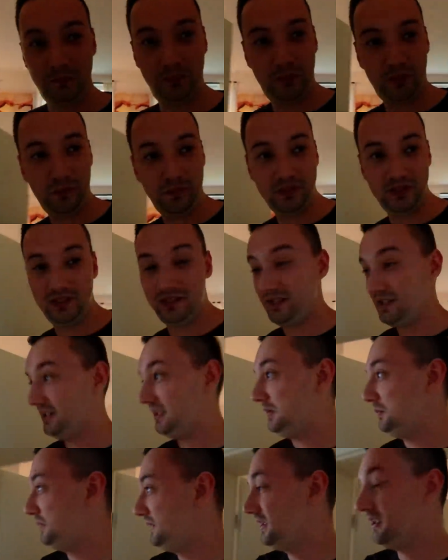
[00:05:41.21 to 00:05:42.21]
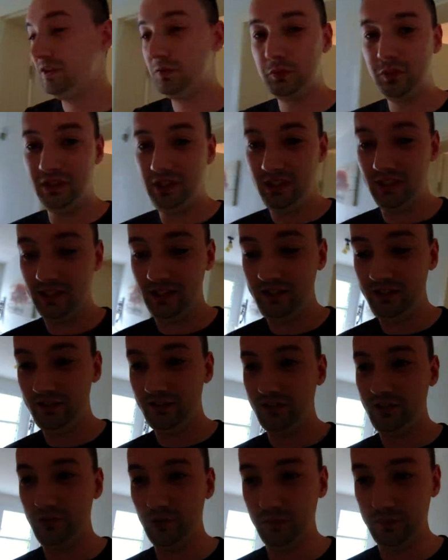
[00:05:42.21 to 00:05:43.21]
a proper Thai beer, we need ice
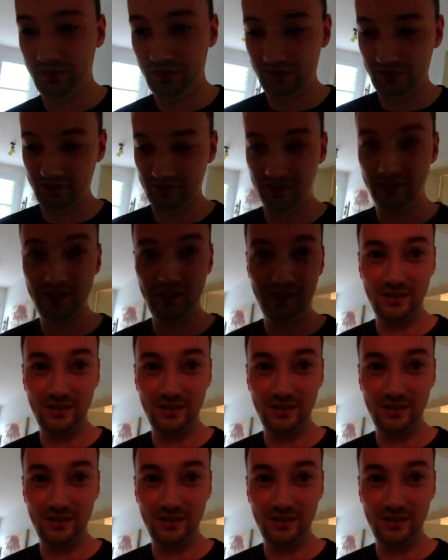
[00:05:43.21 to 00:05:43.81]
cubes.